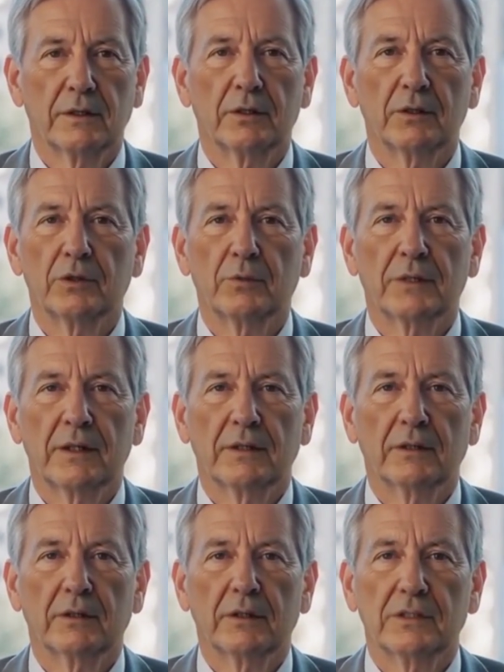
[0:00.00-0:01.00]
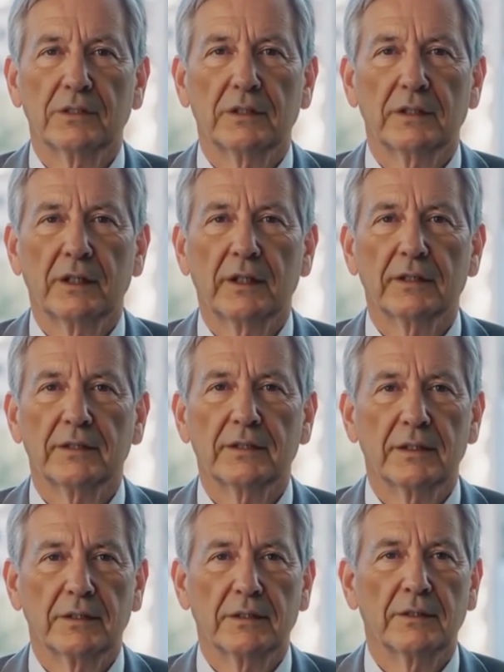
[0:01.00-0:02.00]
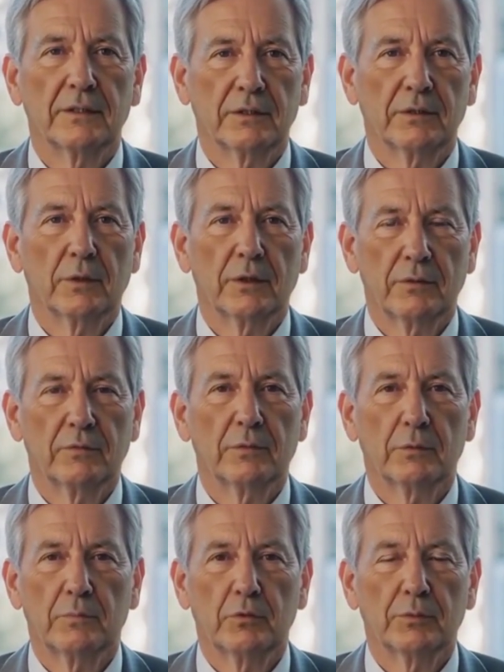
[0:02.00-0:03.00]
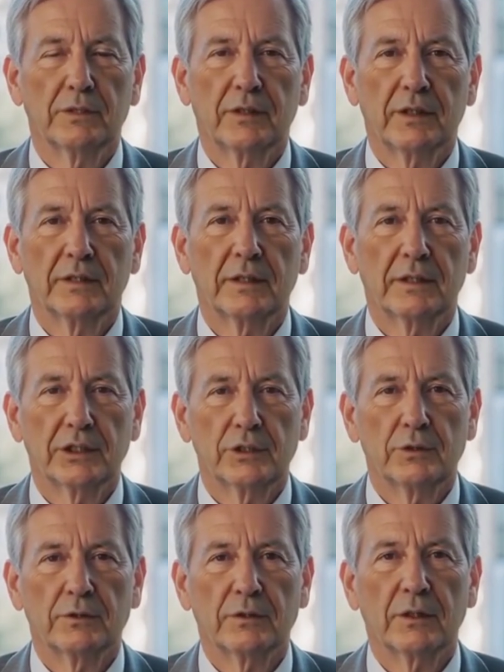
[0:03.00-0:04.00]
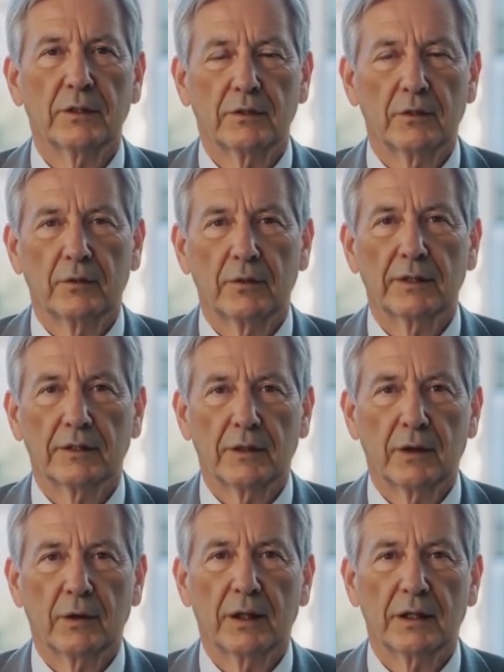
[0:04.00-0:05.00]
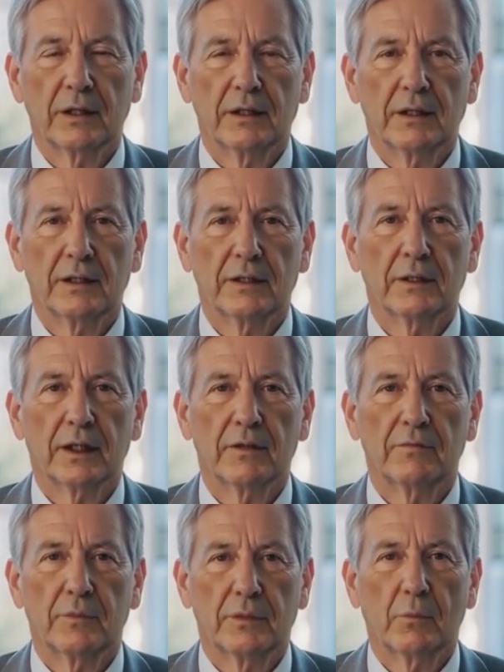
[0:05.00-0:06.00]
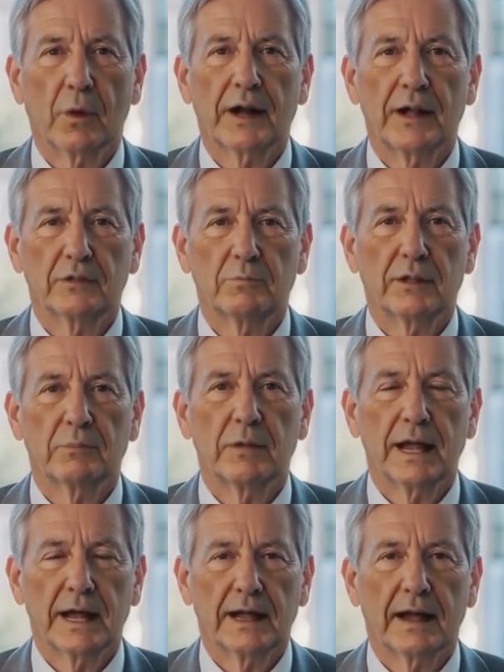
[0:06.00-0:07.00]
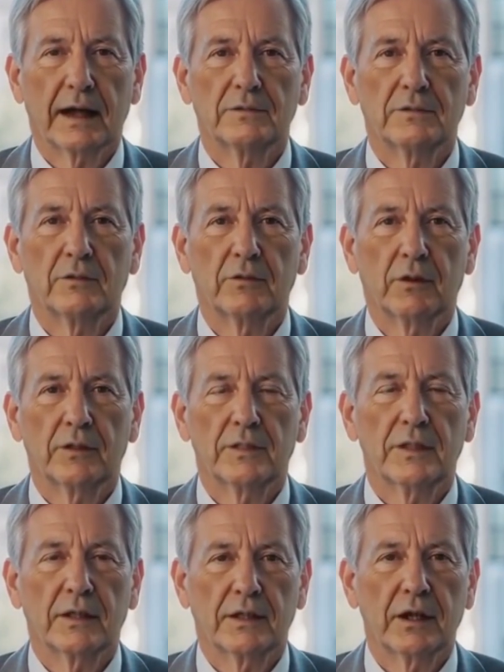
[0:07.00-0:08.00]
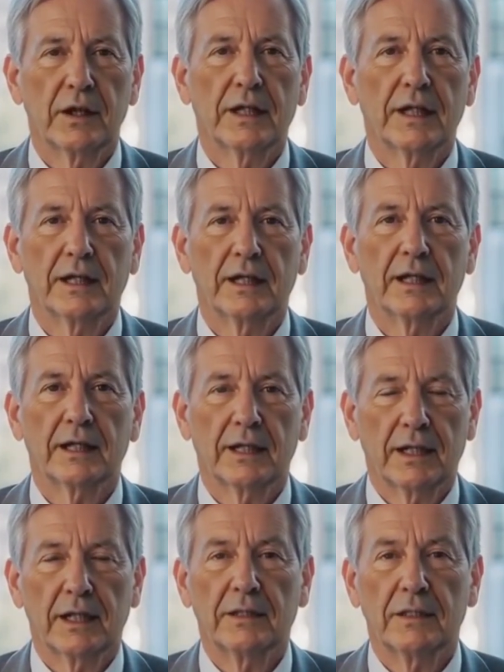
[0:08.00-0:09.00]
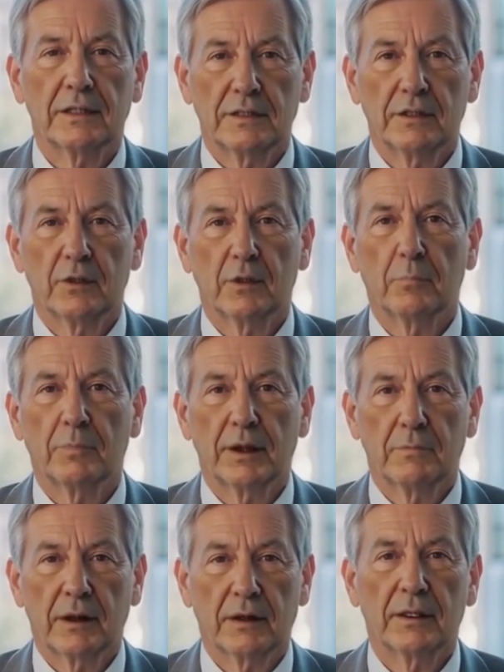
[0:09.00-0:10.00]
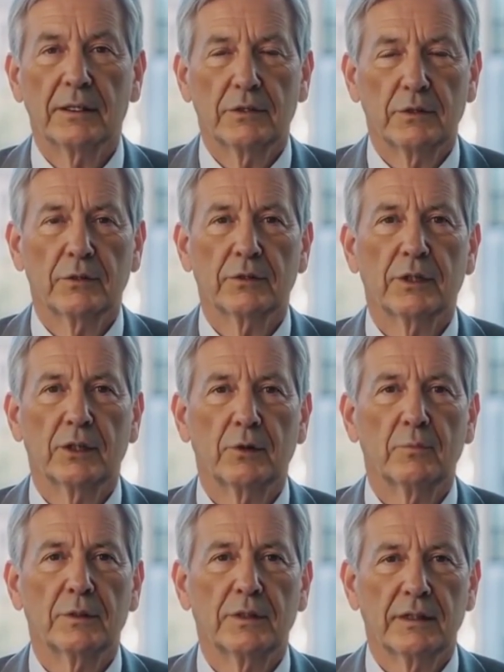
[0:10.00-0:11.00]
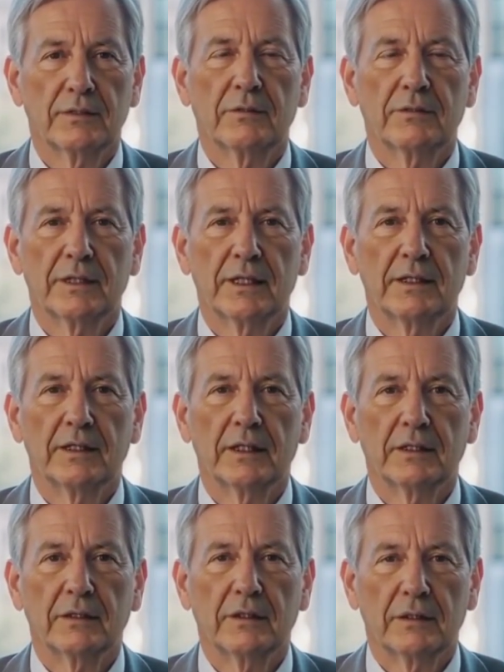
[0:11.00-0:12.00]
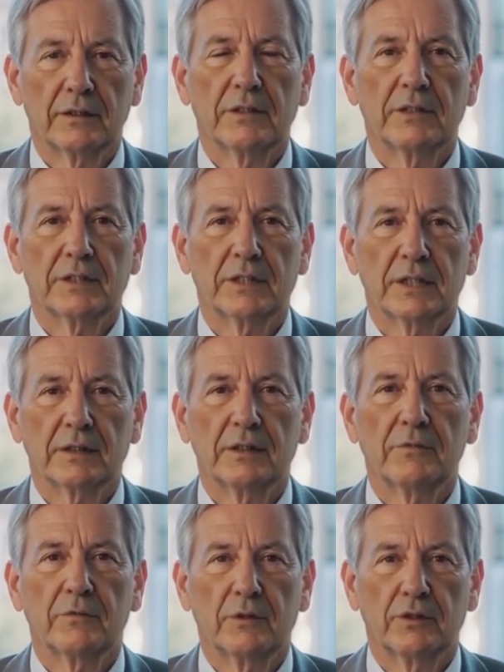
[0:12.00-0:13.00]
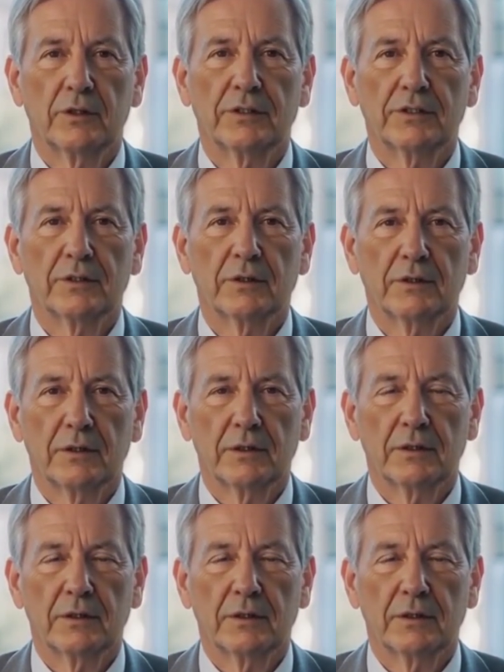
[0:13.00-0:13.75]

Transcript: Cuba's electricity crisis is one of the most pressing issues right now. There have been widespread blackouts across the country, and these are primarily due to Cuba's outdated electricity infrastructure.